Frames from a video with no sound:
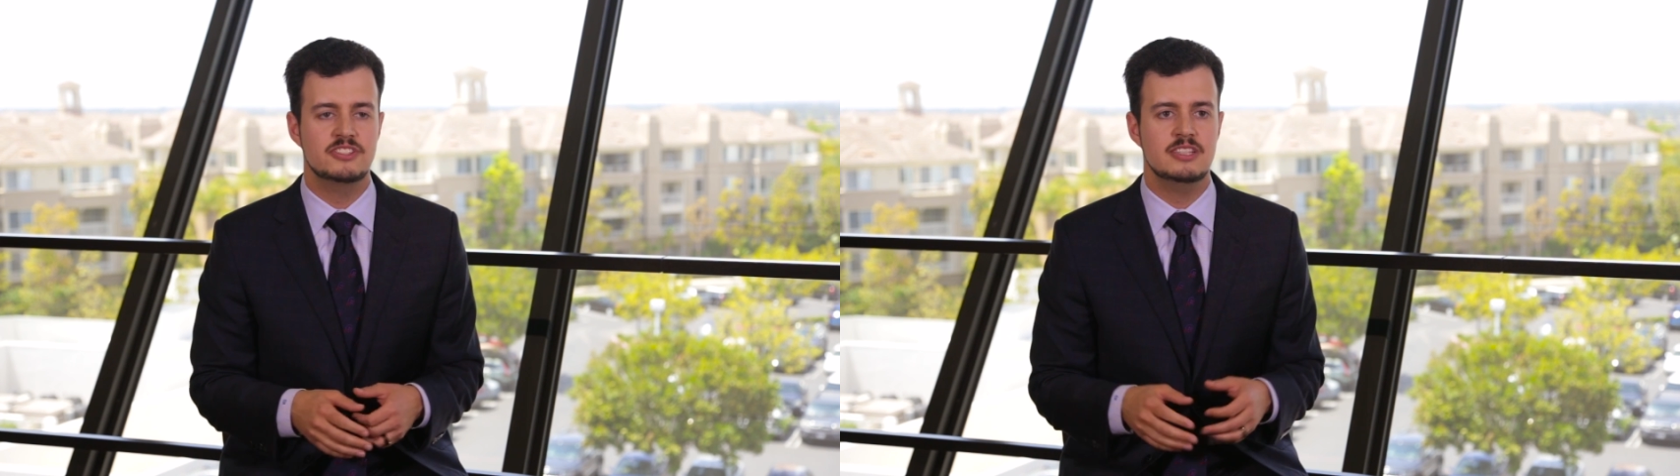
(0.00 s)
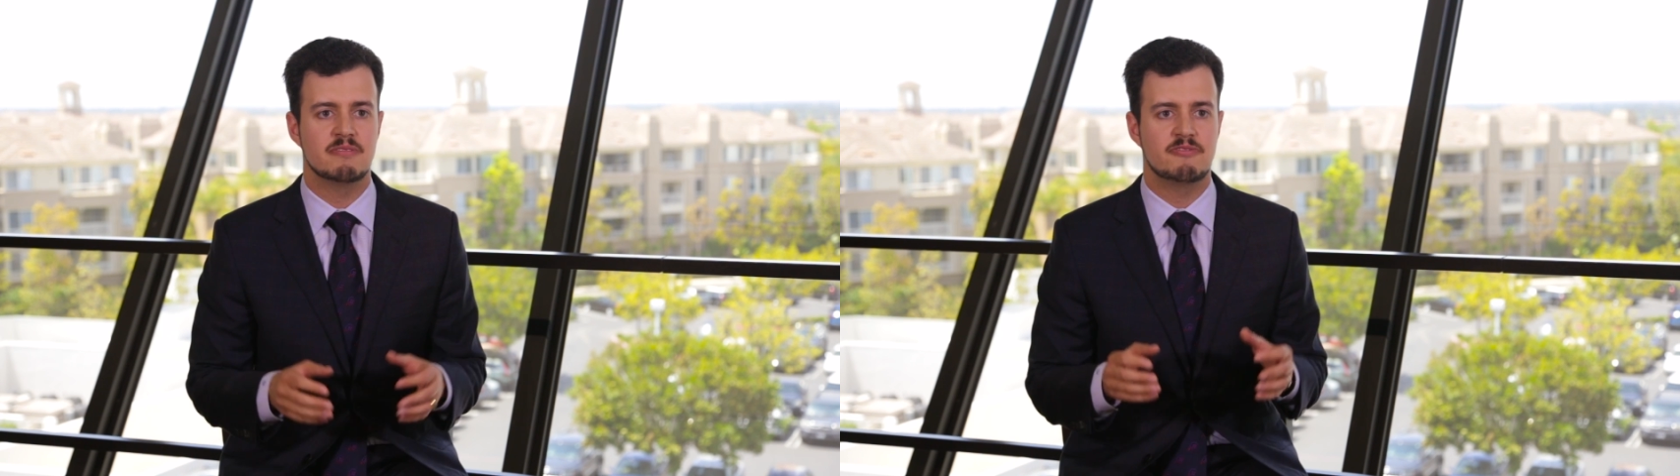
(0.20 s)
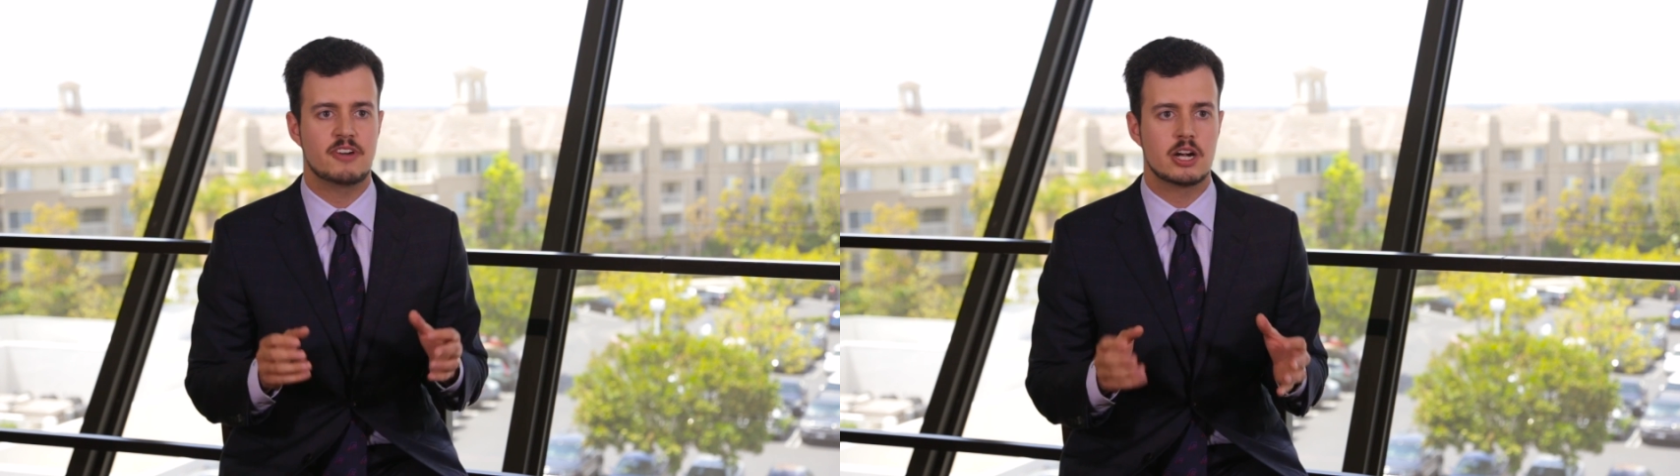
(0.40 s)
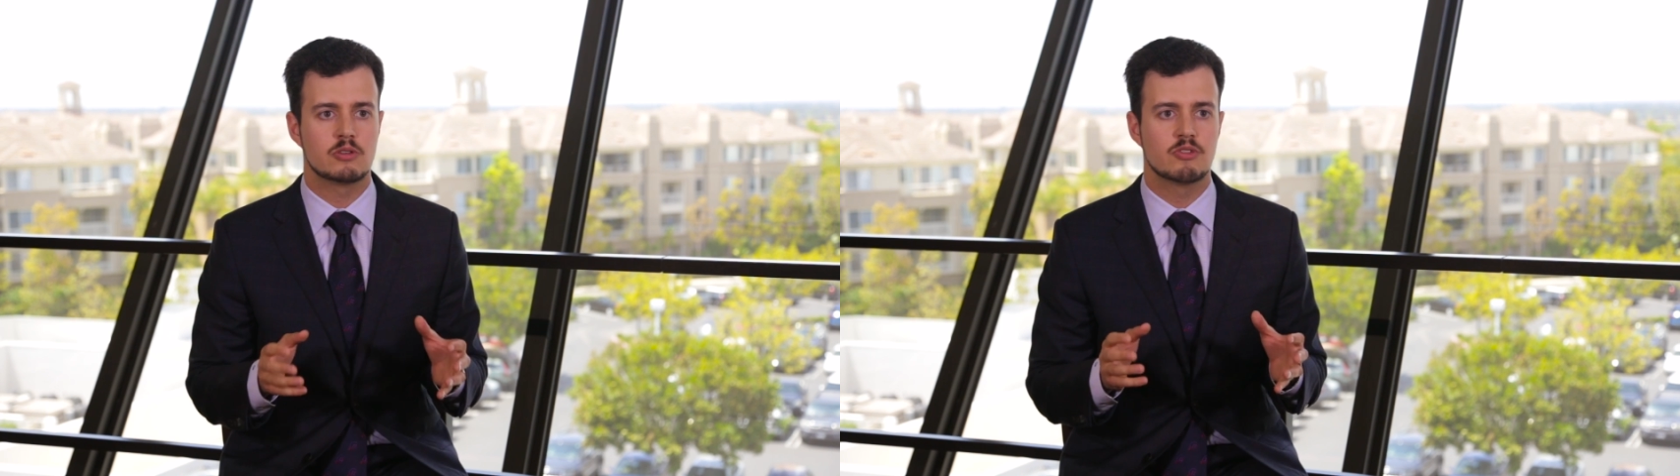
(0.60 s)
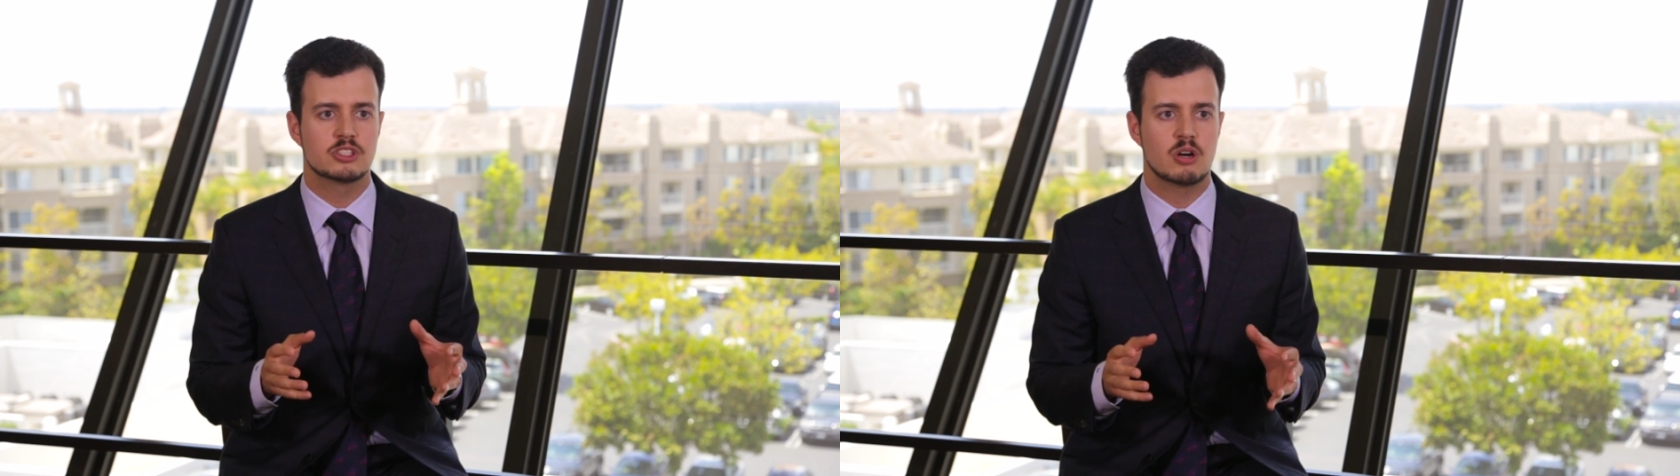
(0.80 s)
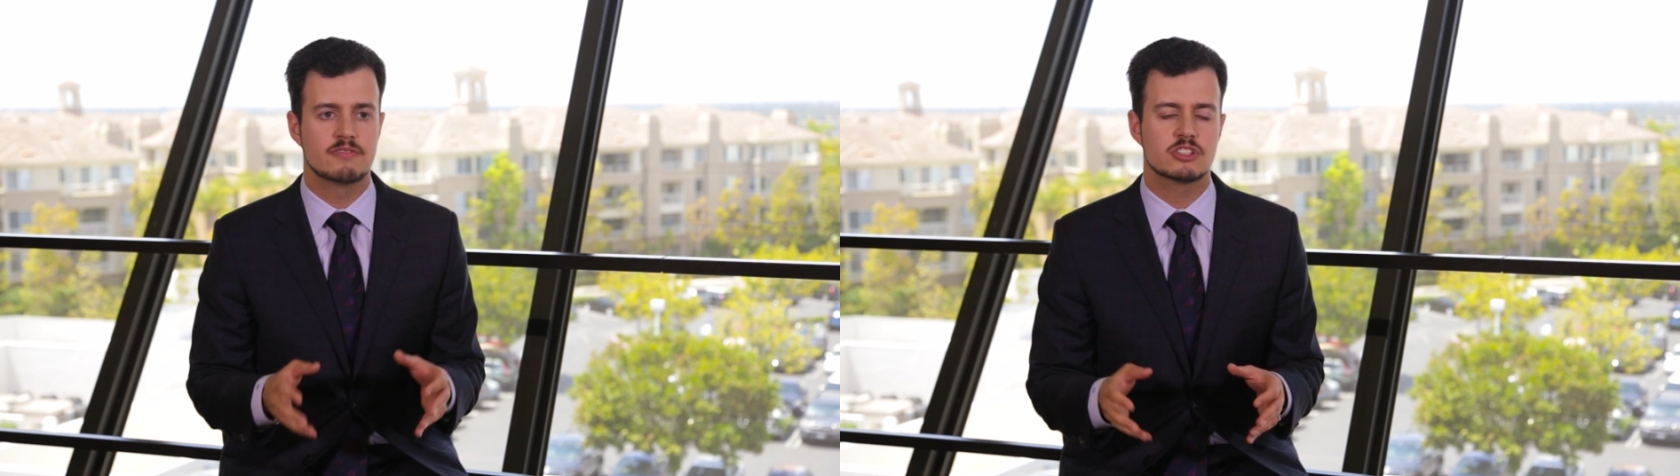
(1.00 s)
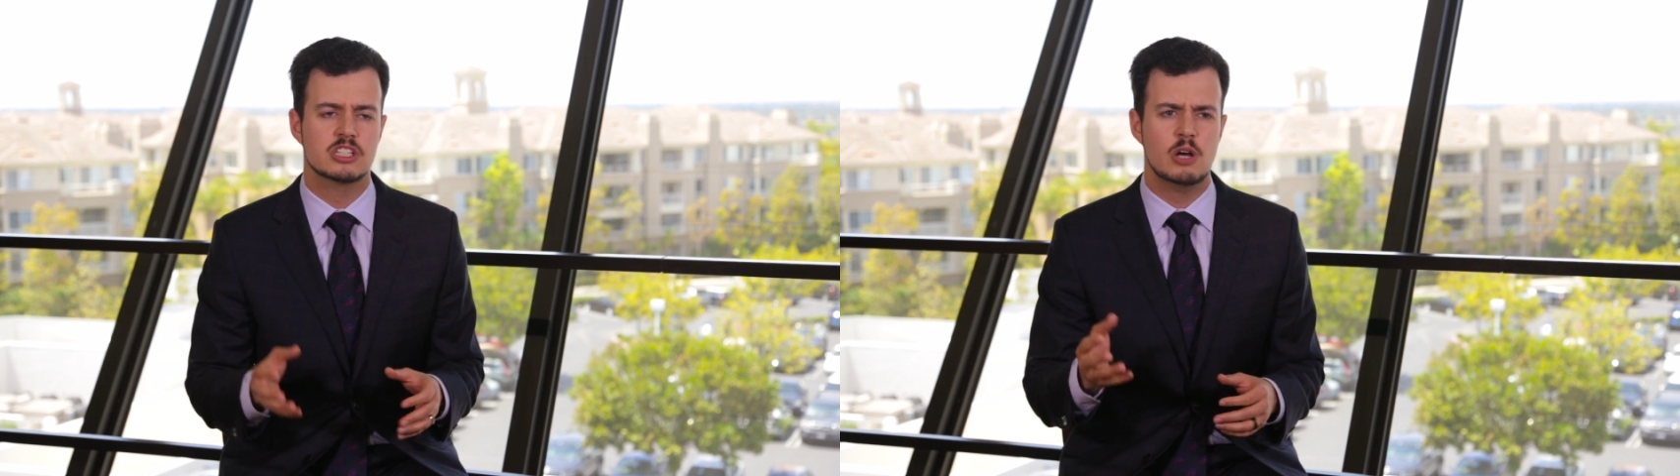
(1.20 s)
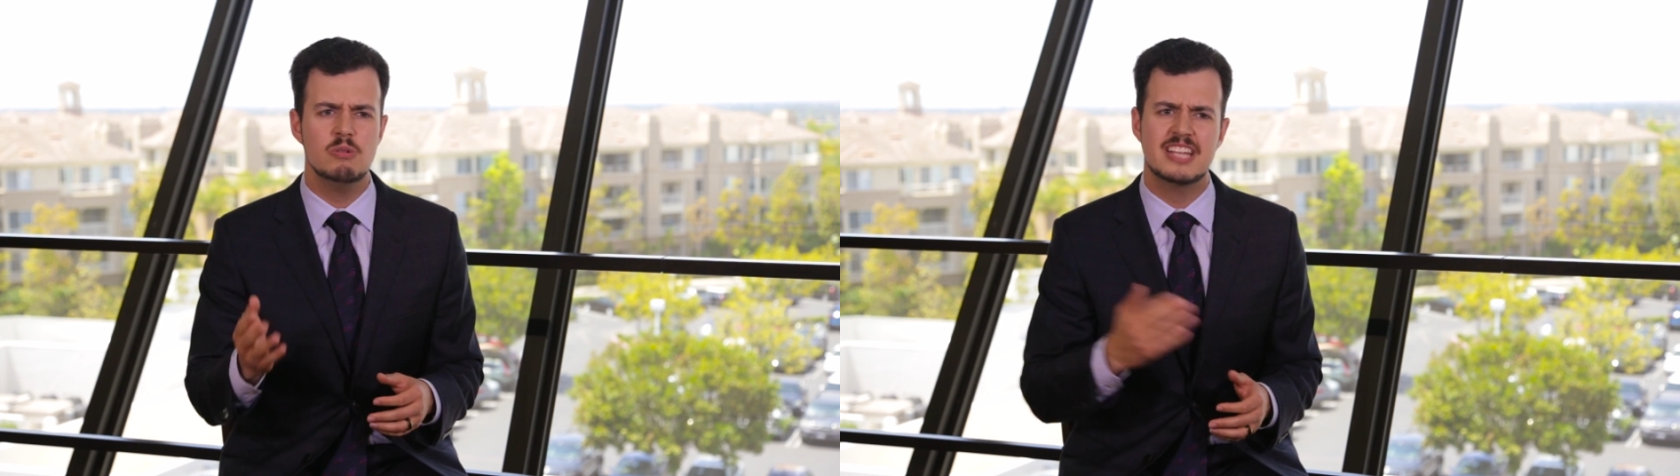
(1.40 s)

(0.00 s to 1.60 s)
we've seen the Federal Reserve slow